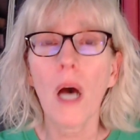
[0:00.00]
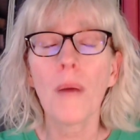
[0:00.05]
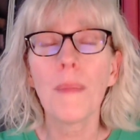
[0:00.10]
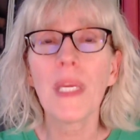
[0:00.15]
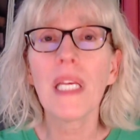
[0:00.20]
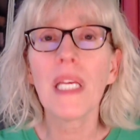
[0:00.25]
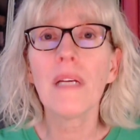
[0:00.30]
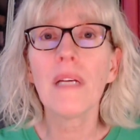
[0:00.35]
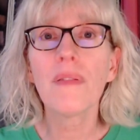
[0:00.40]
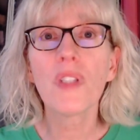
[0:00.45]

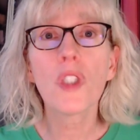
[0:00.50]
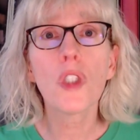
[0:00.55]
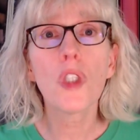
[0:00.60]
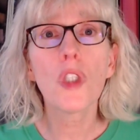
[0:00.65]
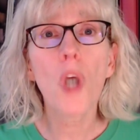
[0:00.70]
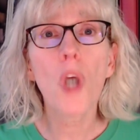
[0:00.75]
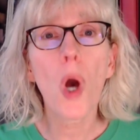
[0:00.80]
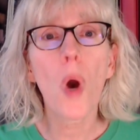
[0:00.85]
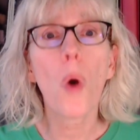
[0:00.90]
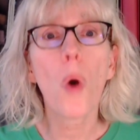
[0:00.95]
If
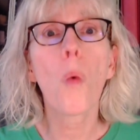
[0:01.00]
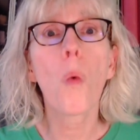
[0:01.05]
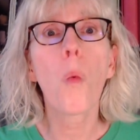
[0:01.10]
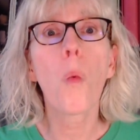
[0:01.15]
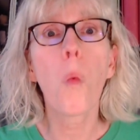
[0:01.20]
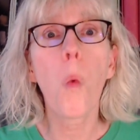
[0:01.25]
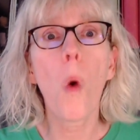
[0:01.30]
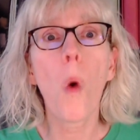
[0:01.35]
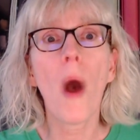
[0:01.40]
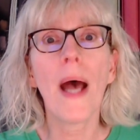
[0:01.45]
so,
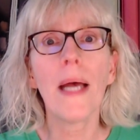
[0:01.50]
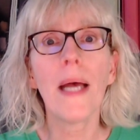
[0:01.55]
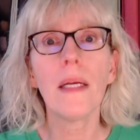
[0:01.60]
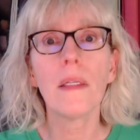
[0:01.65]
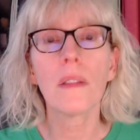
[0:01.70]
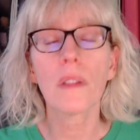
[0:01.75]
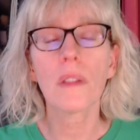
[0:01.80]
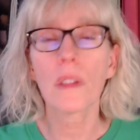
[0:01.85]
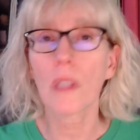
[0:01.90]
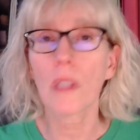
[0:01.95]

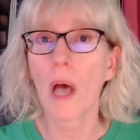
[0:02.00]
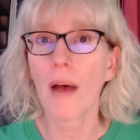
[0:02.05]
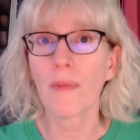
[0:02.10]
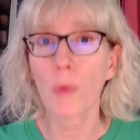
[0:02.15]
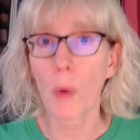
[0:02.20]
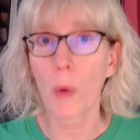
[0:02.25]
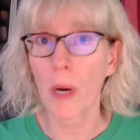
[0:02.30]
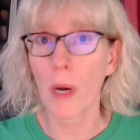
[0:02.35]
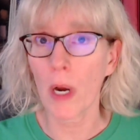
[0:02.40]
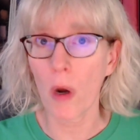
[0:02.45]
what
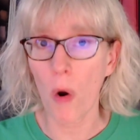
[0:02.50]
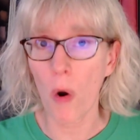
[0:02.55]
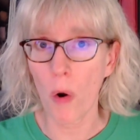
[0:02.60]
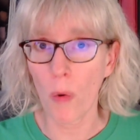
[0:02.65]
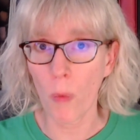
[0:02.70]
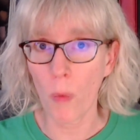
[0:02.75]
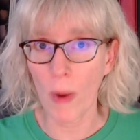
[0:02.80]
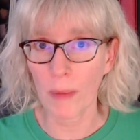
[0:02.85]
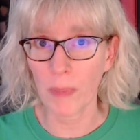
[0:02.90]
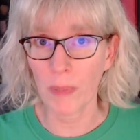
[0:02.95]
software or
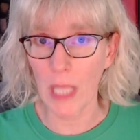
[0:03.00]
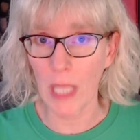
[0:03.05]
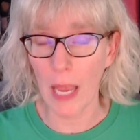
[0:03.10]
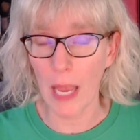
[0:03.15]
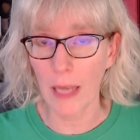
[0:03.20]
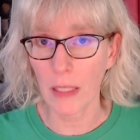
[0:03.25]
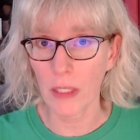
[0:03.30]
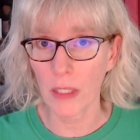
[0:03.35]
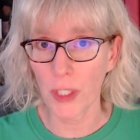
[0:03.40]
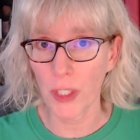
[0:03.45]

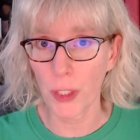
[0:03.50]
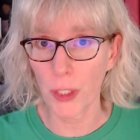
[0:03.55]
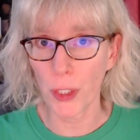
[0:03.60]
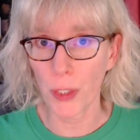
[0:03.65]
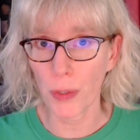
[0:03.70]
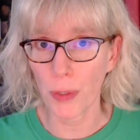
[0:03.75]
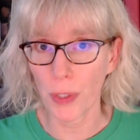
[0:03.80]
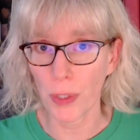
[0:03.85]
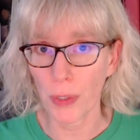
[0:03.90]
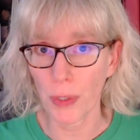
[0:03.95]
website did you
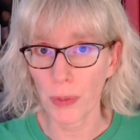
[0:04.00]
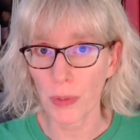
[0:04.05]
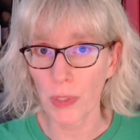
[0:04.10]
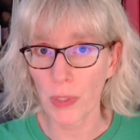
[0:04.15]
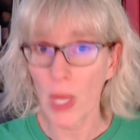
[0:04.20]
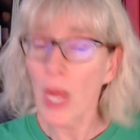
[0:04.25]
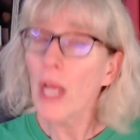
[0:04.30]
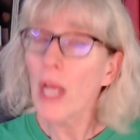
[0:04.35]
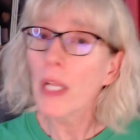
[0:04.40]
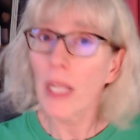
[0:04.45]
use?
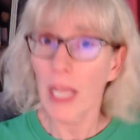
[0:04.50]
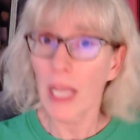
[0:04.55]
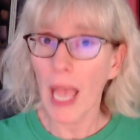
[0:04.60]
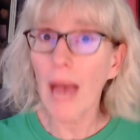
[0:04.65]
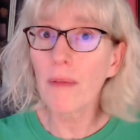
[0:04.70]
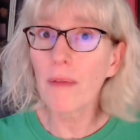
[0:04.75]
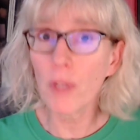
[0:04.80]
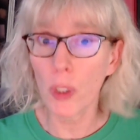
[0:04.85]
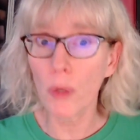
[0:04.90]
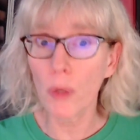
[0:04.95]
Like,
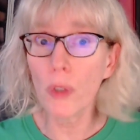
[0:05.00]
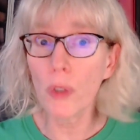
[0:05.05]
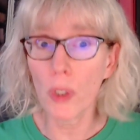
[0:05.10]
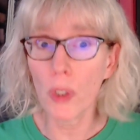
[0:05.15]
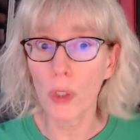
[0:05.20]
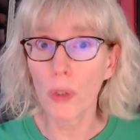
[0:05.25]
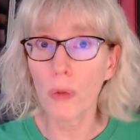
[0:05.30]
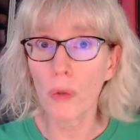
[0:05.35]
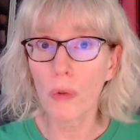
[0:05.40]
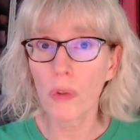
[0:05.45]
have you
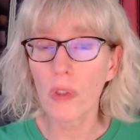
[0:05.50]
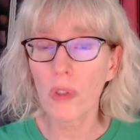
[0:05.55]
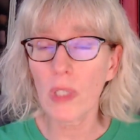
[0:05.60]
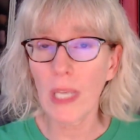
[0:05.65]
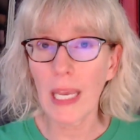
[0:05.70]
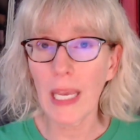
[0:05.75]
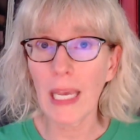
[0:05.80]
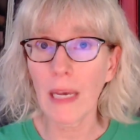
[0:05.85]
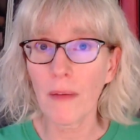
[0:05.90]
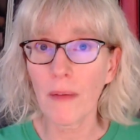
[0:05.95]
used
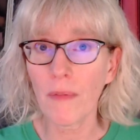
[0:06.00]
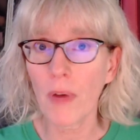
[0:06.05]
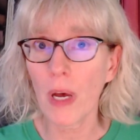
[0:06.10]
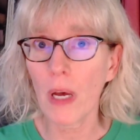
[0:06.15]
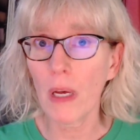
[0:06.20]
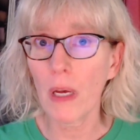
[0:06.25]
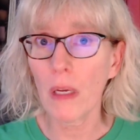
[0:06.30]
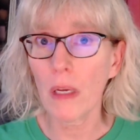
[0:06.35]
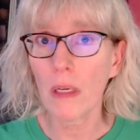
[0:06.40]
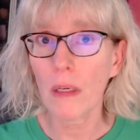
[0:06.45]

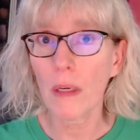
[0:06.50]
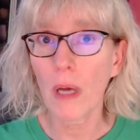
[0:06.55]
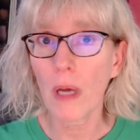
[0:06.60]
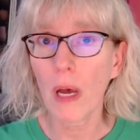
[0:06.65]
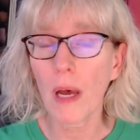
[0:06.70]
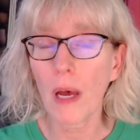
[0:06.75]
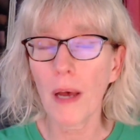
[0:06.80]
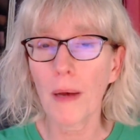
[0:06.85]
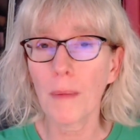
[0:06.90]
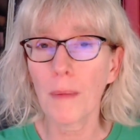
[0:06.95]
Canva
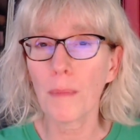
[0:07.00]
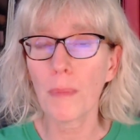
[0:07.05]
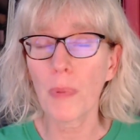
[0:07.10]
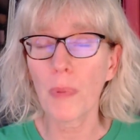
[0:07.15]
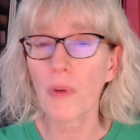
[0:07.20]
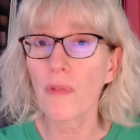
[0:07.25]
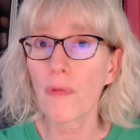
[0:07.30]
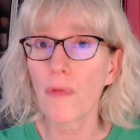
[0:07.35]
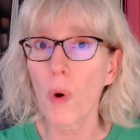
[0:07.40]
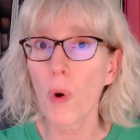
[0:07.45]

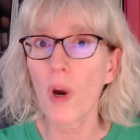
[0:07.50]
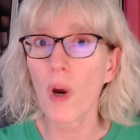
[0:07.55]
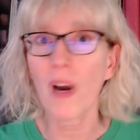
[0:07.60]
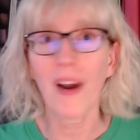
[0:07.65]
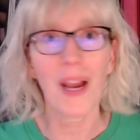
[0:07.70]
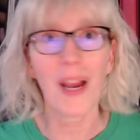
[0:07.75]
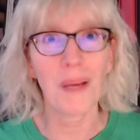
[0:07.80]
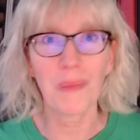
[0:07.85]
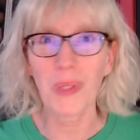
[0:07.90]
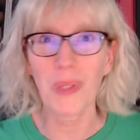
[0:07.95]

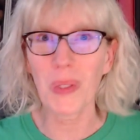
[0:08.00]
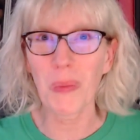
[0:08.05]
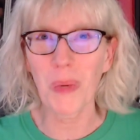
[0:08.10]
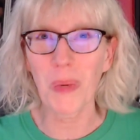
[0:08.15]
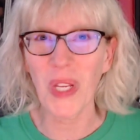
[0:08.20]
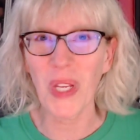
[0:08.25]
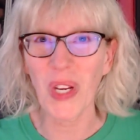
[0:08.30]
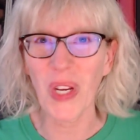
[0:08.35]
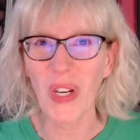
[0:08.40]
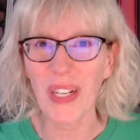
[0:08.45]
before? I'm super
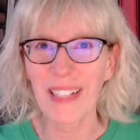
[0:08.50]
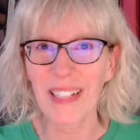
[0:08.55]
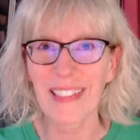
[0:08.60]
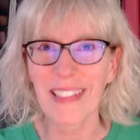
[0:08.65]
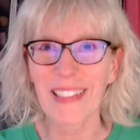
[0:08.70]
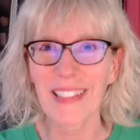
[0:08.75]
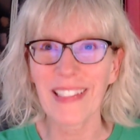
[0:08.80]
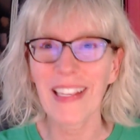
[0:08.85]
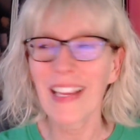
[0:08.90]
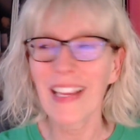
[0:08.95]
curious.